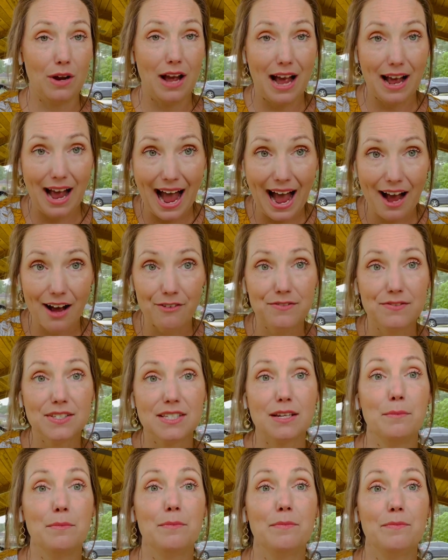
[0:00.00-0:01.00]
have
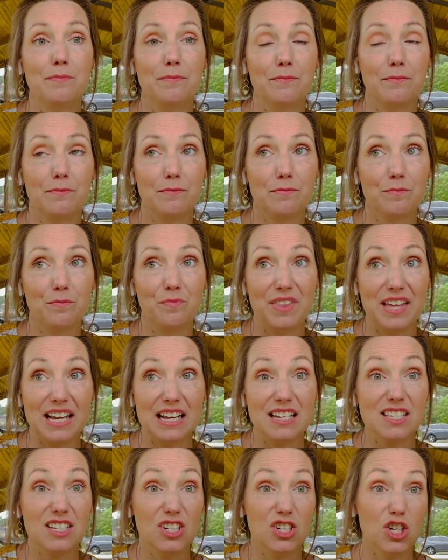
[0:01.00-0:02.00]
some
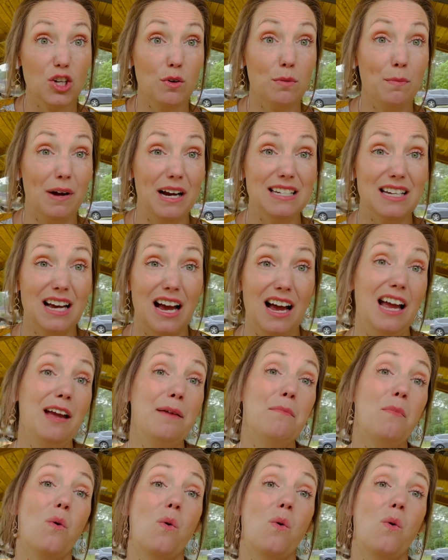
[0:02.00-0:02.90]
things to do with my time.